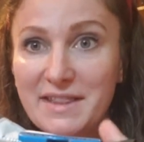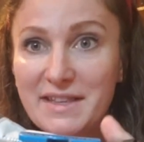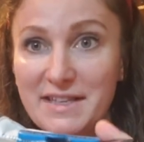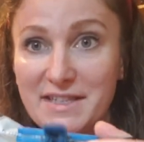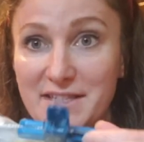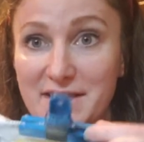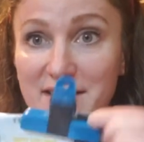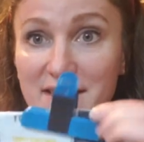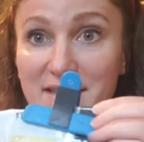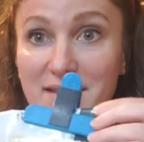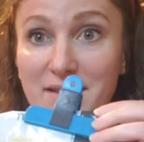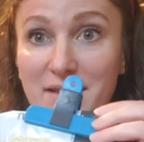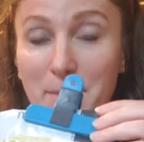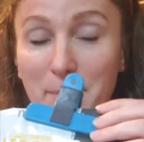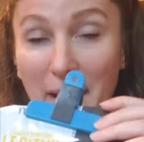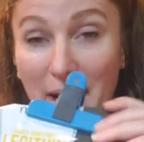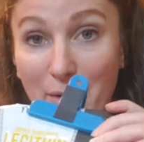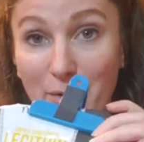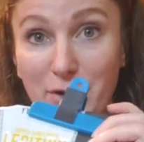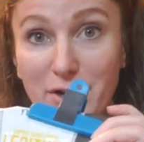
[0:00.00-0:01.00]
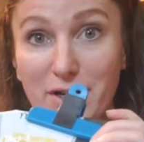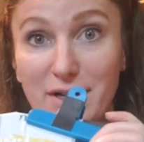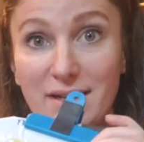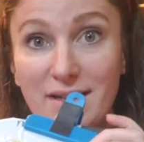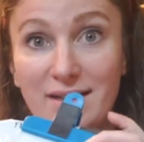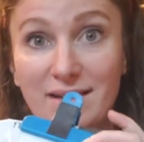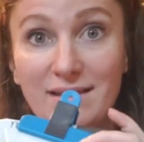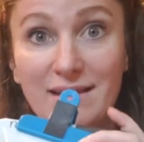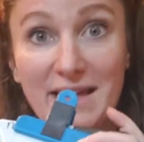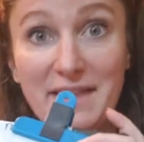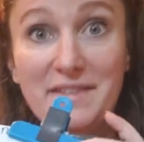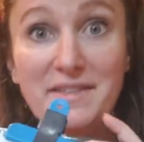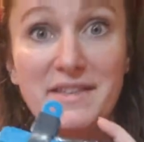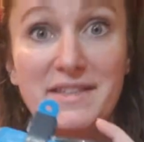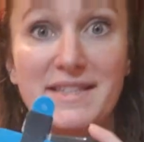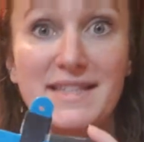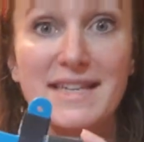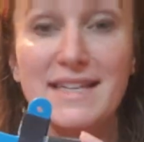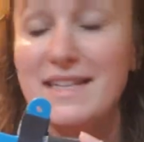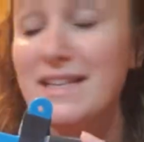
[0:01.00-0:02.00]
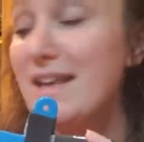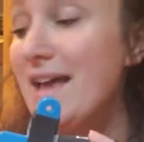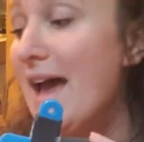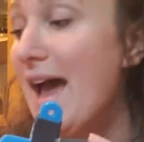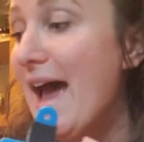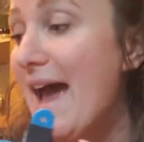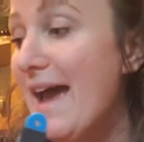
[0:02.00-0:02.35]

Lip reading: the powdered lecithin.